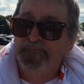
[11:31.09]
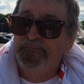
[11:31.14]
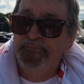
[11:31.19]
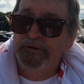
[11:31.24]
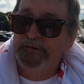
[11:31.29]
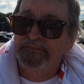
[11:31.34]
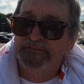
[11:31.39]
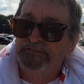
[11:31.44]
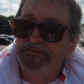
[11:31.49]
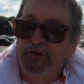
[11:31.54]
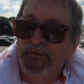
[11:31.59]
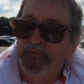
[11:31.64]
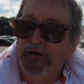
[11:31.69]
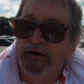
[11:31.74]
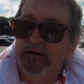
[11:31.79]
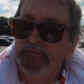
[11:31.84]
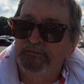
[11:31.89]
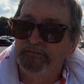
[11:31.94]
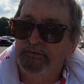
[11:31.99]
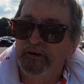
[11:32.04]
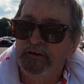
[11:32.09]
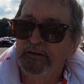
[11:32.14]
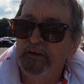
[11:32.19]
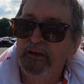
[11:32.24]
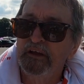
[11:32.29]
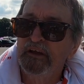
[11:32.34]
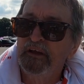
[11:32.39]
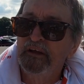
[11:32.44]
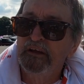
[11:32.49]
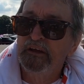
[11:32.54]
big semi truck.
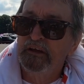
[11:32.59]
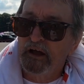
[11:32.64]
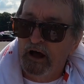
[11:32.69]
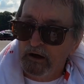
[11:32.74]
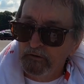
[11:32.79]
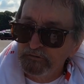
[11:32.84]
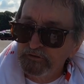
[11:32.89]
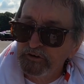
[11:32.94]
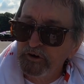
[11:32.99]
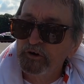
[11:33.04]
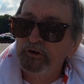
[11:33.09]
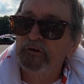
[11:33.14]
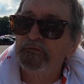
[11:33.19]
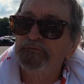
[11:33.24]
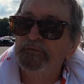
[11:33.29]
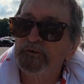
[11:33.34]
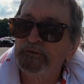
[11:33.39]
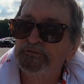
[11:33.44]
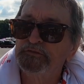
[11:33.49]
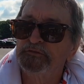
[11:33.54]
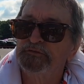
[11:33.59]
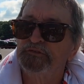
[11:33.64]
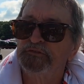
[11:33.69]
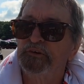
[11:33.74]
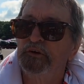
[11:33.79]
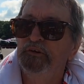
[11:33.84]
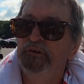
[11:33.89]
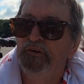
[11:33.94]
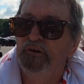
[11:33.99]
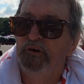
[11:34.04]
Yep. Of Universal
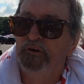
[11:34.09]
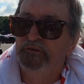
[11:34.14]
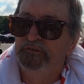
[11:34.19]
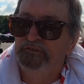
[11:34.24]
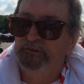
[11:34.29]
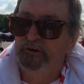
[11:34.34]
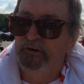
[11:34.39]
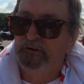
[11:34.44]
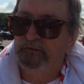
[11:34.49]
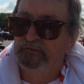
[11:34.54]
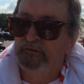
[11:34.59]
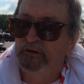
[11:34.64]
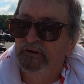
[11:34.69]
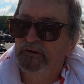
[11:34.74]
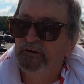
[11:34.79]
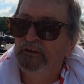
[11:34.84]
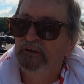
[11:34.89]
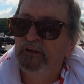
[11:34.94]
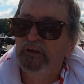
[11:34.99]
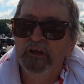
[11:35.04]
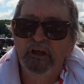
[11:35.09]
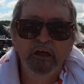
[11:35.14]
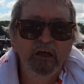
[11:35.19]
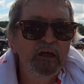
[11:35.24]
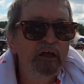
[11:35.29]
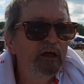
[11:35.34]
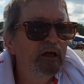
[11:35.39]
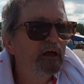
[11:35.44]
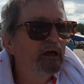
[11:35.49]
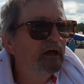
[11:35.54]
Studios here, right?
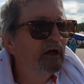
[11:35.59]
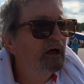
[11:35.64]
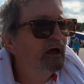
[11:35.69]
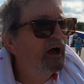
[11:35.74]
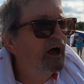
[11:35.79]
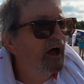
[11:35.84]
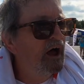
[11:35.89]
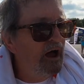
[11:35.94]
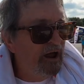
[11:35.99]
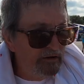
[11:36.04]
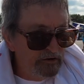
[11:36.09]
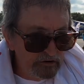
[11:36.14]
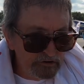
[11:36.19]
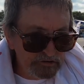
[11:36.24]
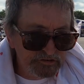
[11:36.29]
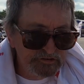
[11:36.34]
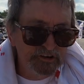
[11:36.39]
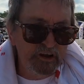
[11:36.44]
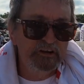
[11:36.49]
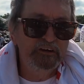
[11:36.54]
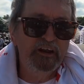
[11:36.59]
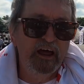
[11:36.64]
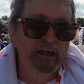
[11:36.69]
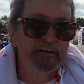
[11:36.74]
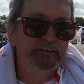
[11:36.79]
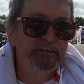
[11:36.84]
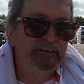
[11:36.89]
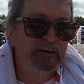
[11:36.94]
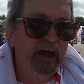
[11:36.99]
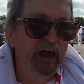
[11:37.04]
And you're sitting
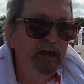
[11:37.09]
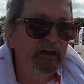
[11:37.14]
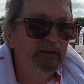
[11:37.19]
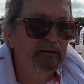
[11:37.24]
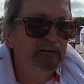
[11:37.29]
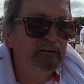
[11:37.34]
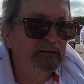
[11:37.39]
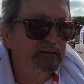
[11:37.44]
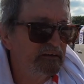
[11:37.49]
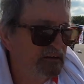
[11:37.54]
at the gate.